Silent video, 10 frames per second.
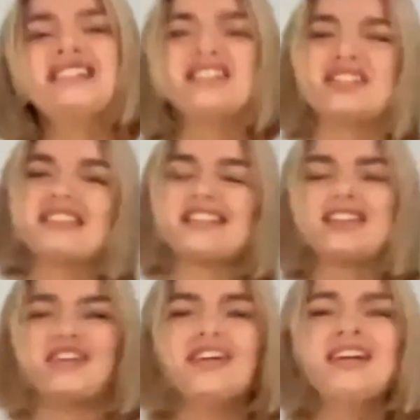just
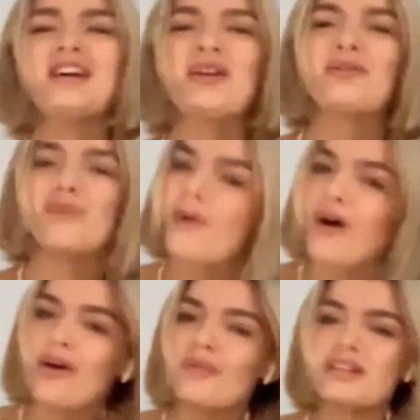
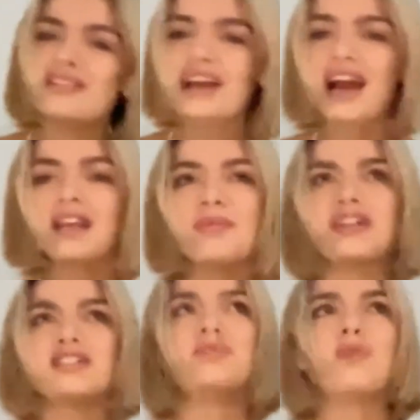what styling we
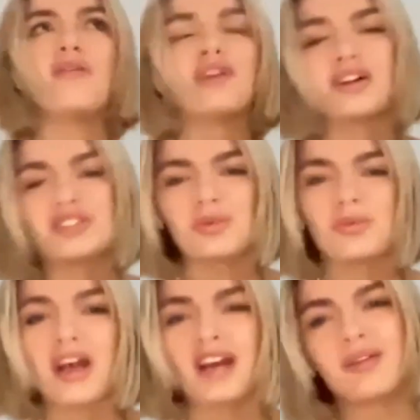can do, what have I got to
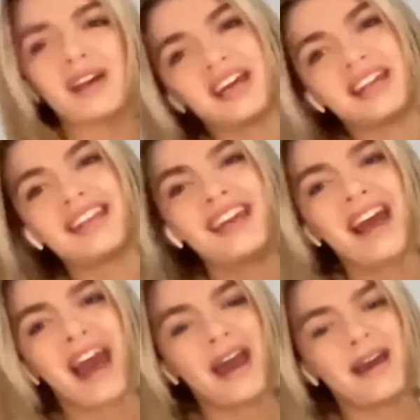work with,
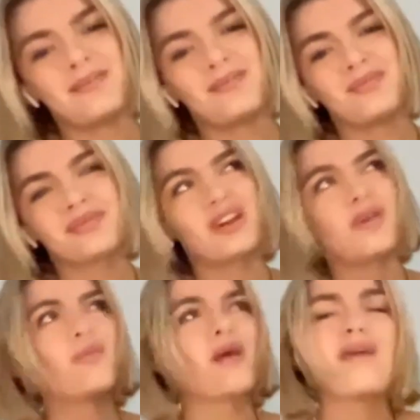
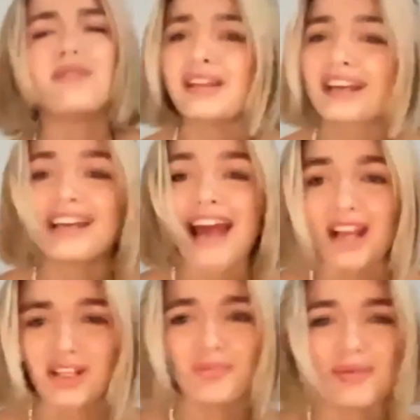where will the
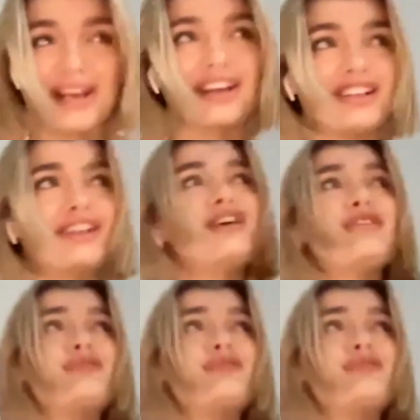connection be good enough